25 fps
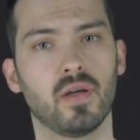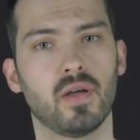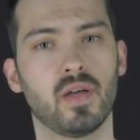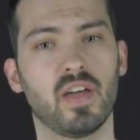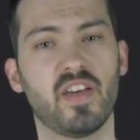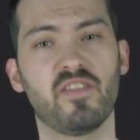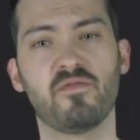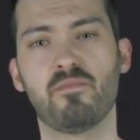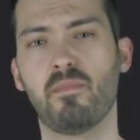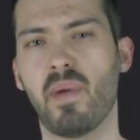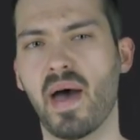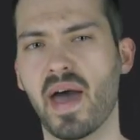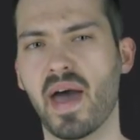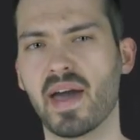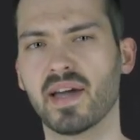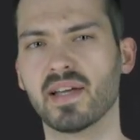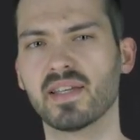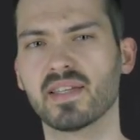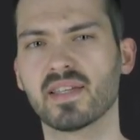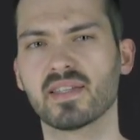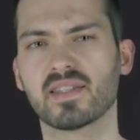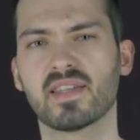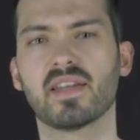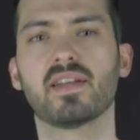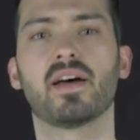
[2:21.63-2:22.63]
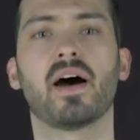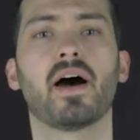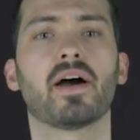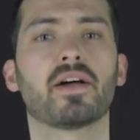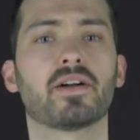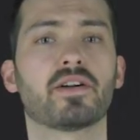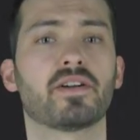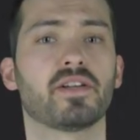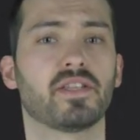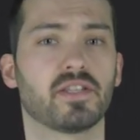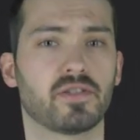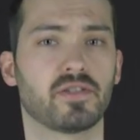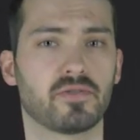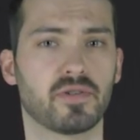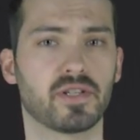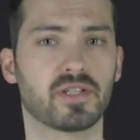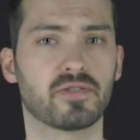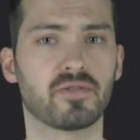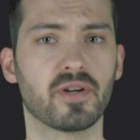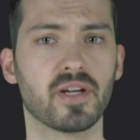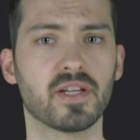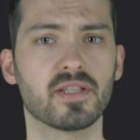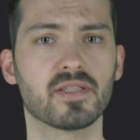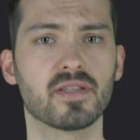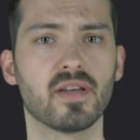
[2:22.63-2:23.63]
If banks set higher interest
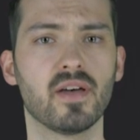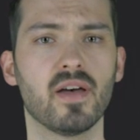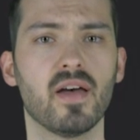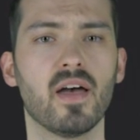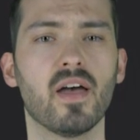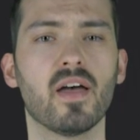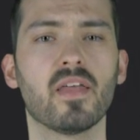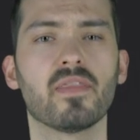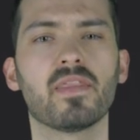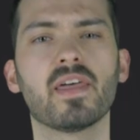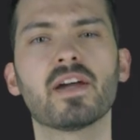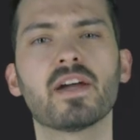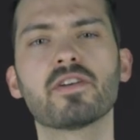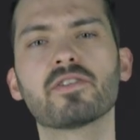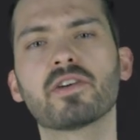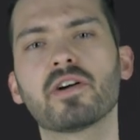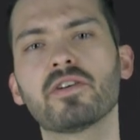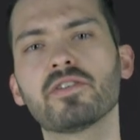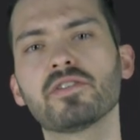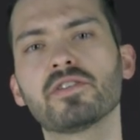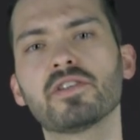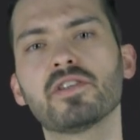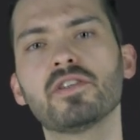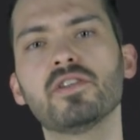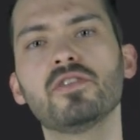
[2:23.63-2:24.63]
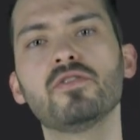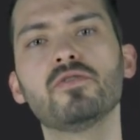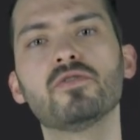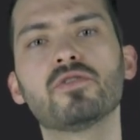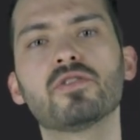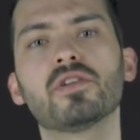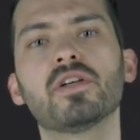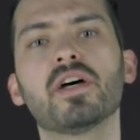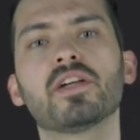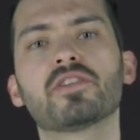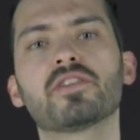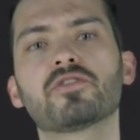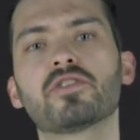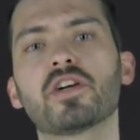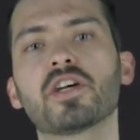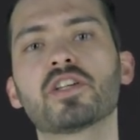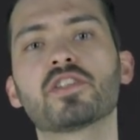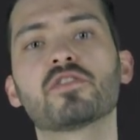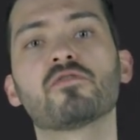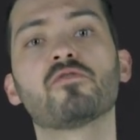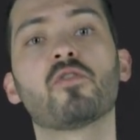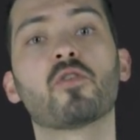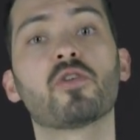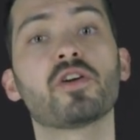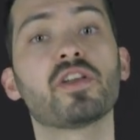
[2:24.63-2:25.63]
rates, their currency usually
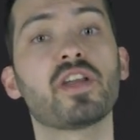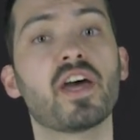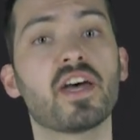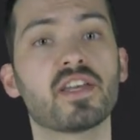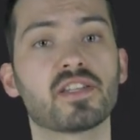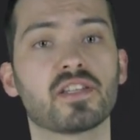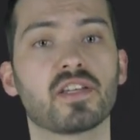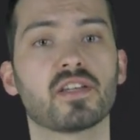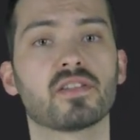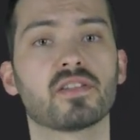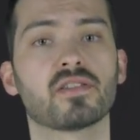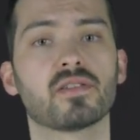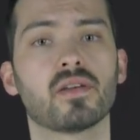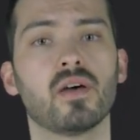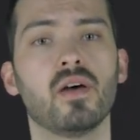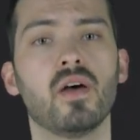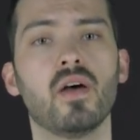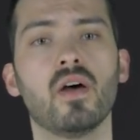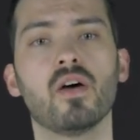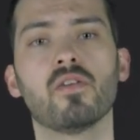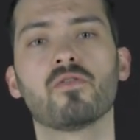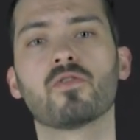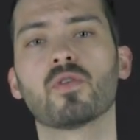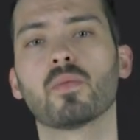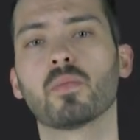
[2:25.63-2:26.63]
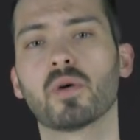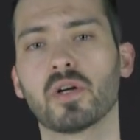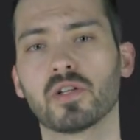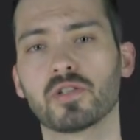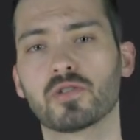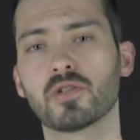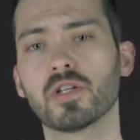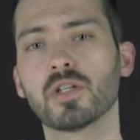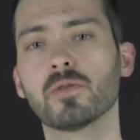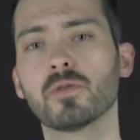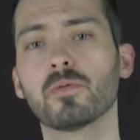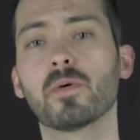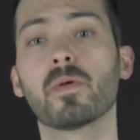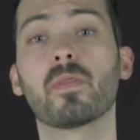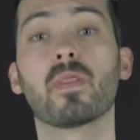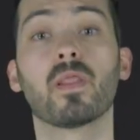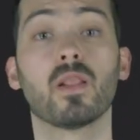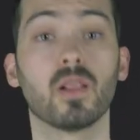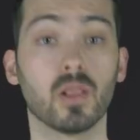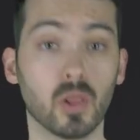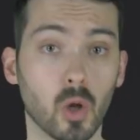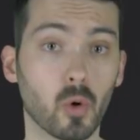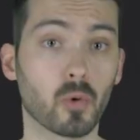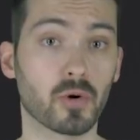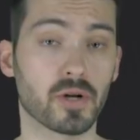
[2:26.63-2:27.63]
attracts foreign assets from countries with
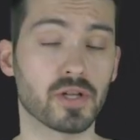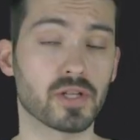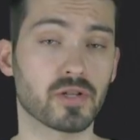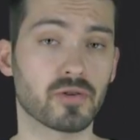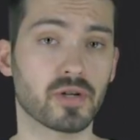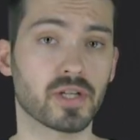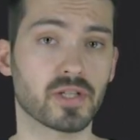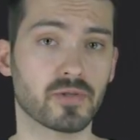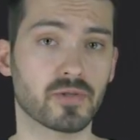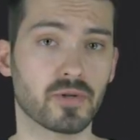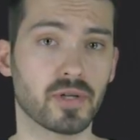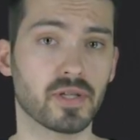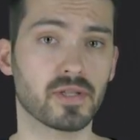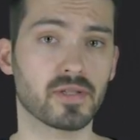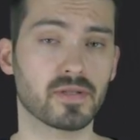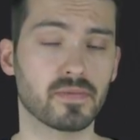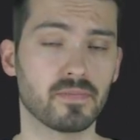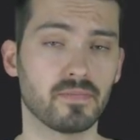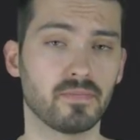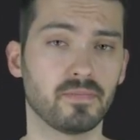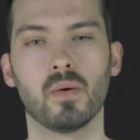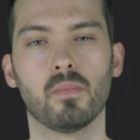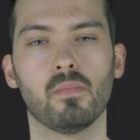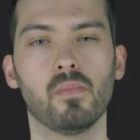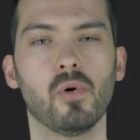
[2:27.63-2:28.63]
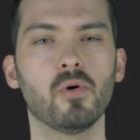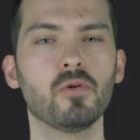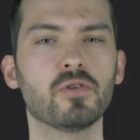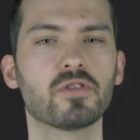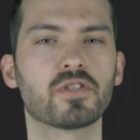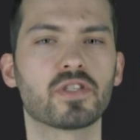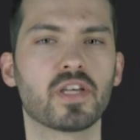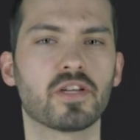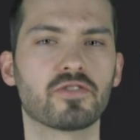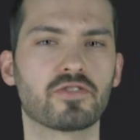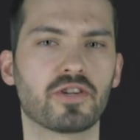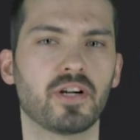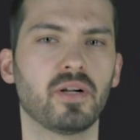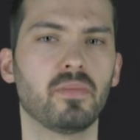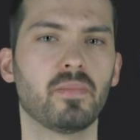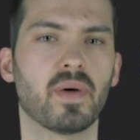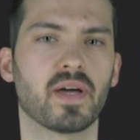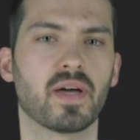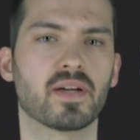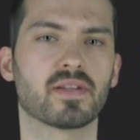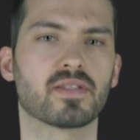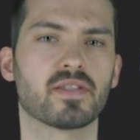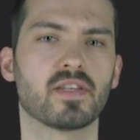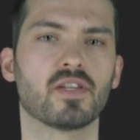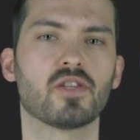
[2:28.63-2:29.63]
lower interest rates. Most central
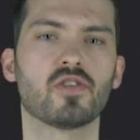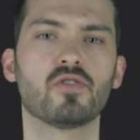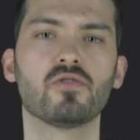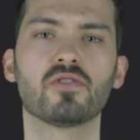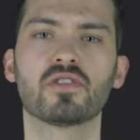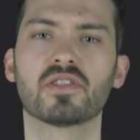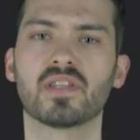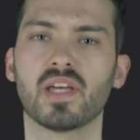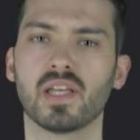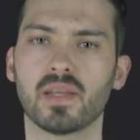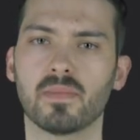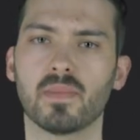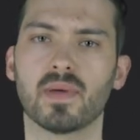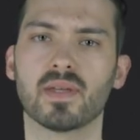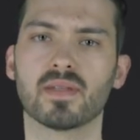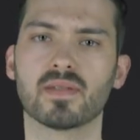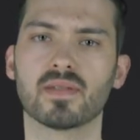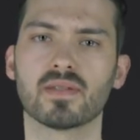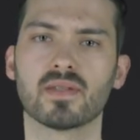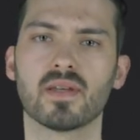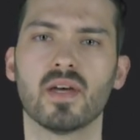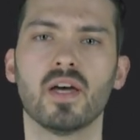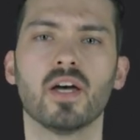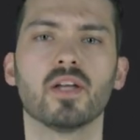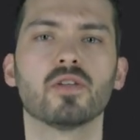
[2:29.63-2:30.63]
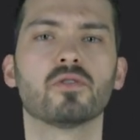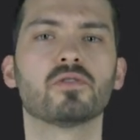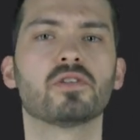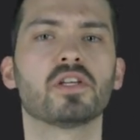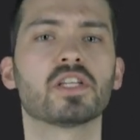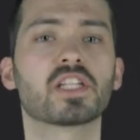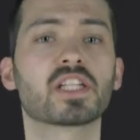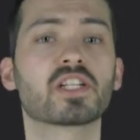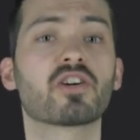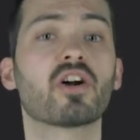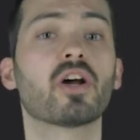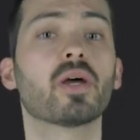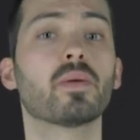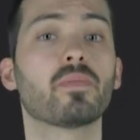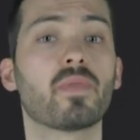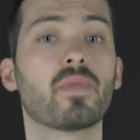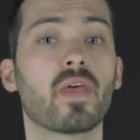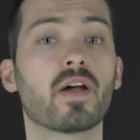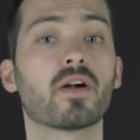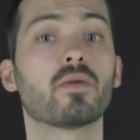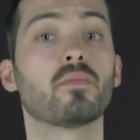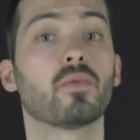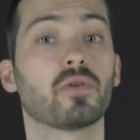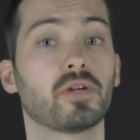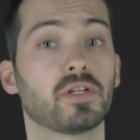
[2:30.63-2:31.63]
banks issue statements to describe
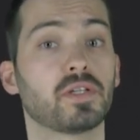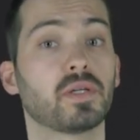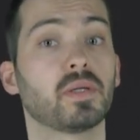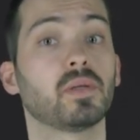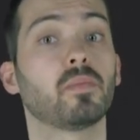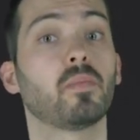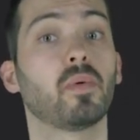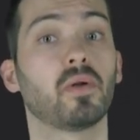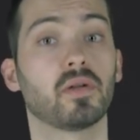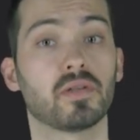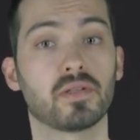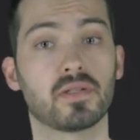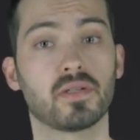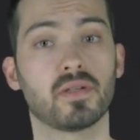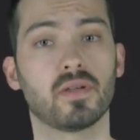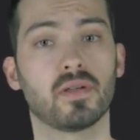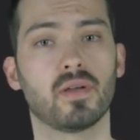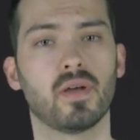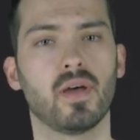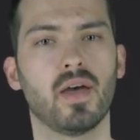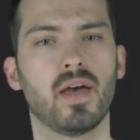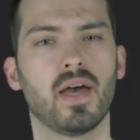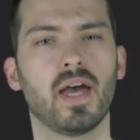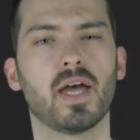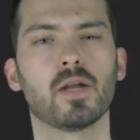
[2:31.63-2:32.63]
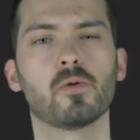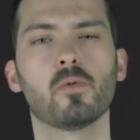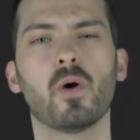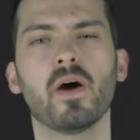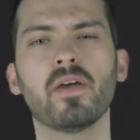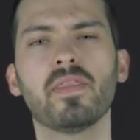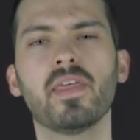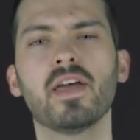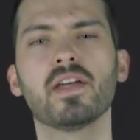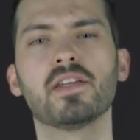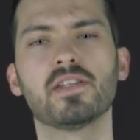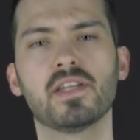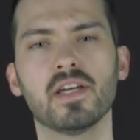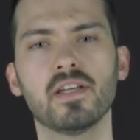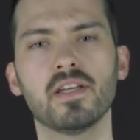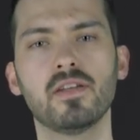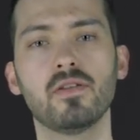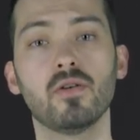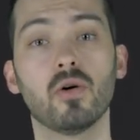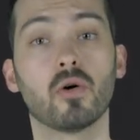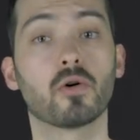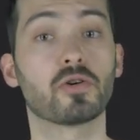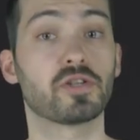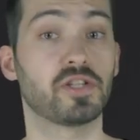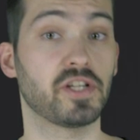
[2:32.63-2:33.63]
their monetary policy and why they did
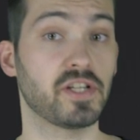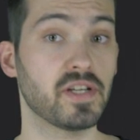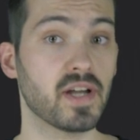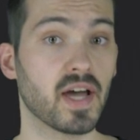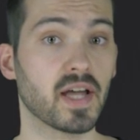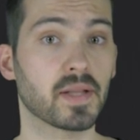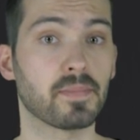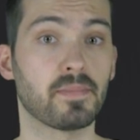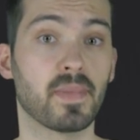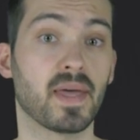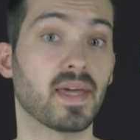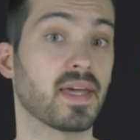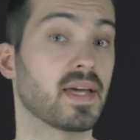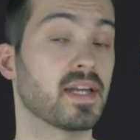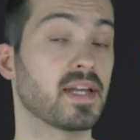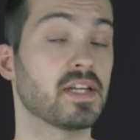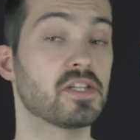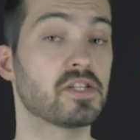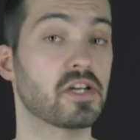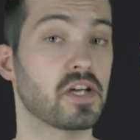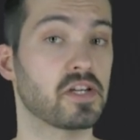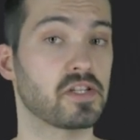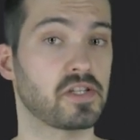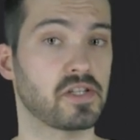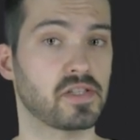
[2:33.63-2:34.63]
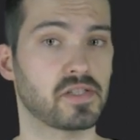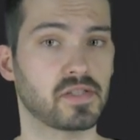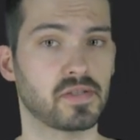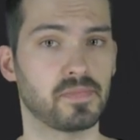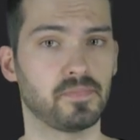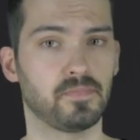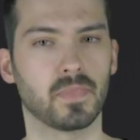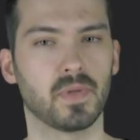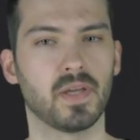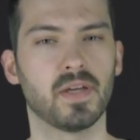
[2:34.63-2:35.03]
or did not make any changes.